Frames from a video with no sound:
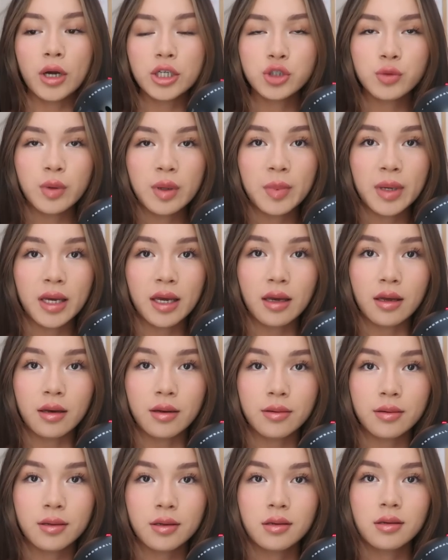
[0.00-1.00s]
Where should we
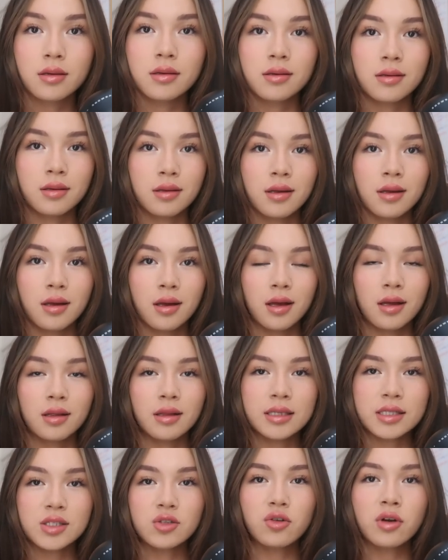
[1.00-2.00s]
begin?
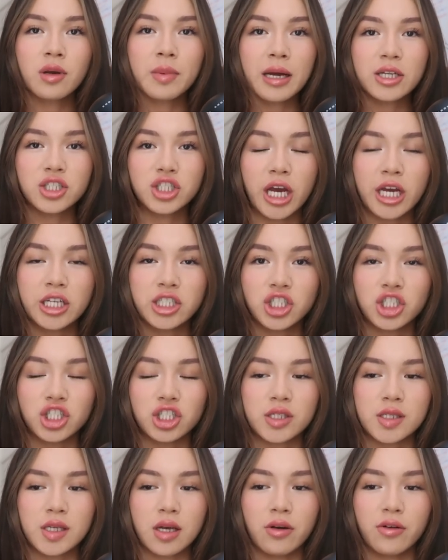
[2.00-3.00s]
Let's talk about
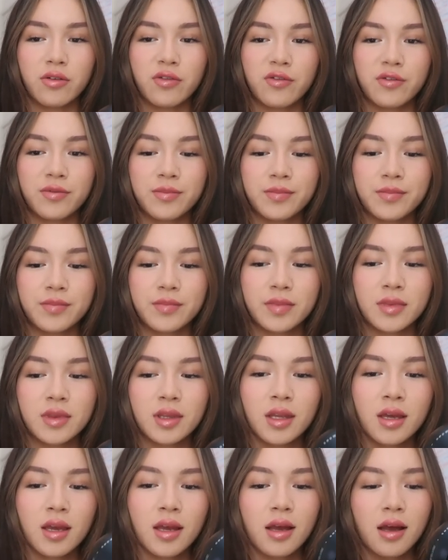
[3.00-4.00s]
changing yourself.
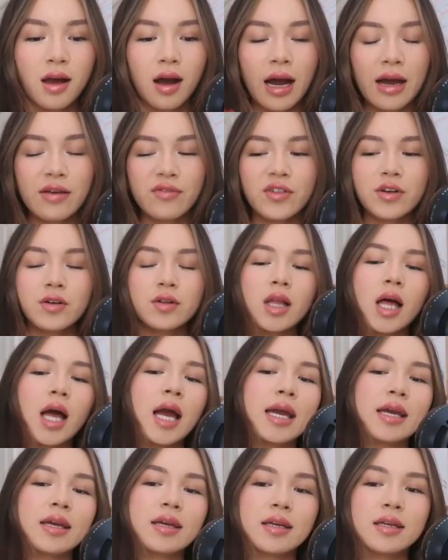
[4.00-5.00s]
I feel
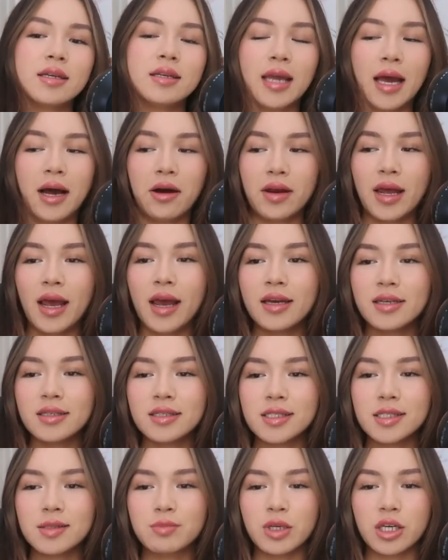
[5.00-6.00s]
like
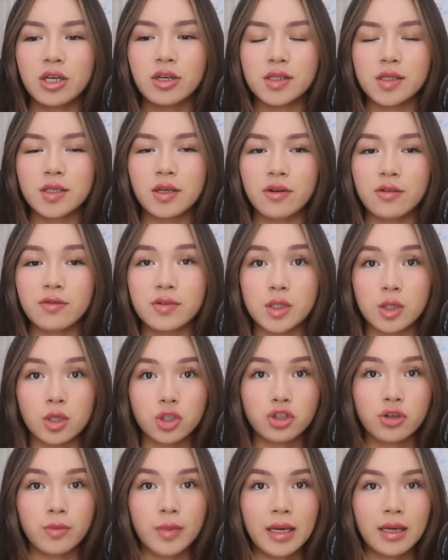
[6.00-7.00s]
nowadays, because of
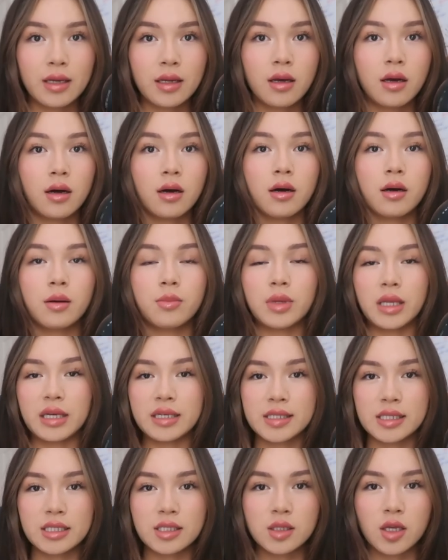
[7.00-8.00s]
social media,
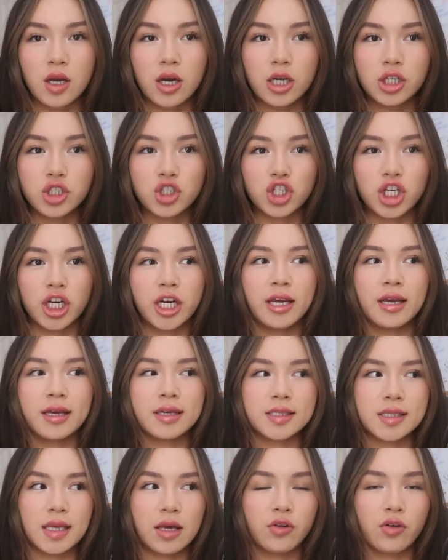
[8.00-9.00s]
plastic surgery,
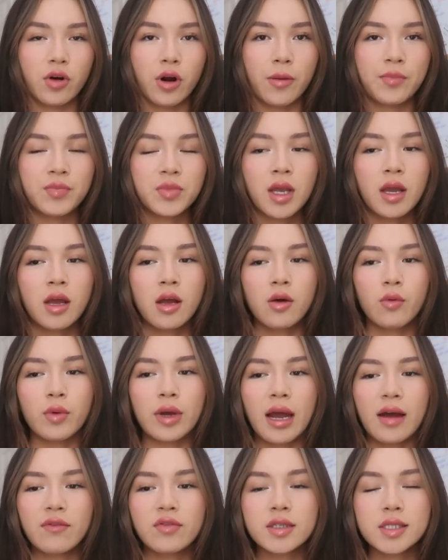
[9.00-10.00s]
etc.,
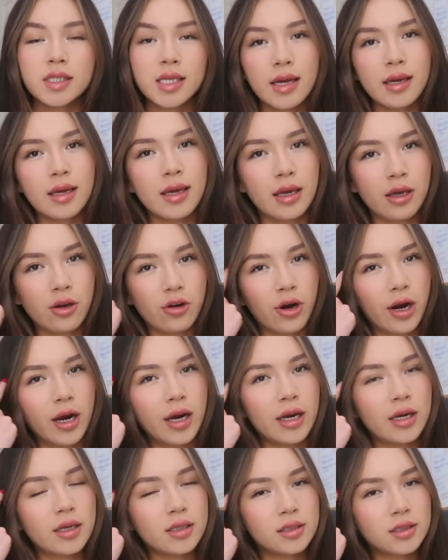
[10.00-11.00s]
we have this like
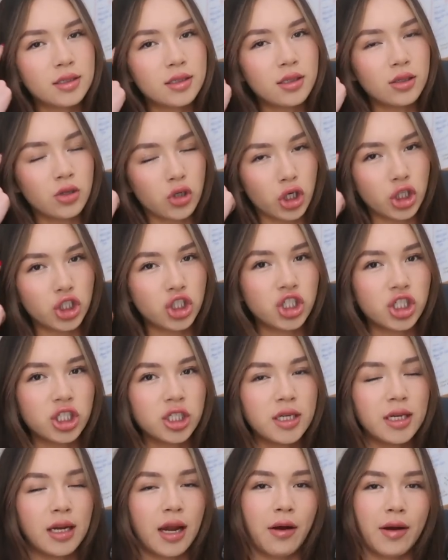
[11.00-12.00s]
ingrained
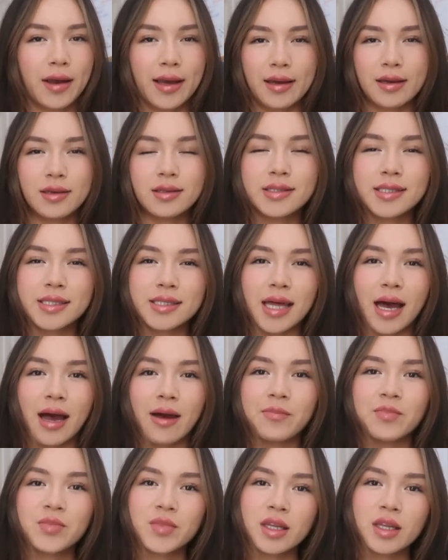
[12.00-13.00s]
notion in our heads that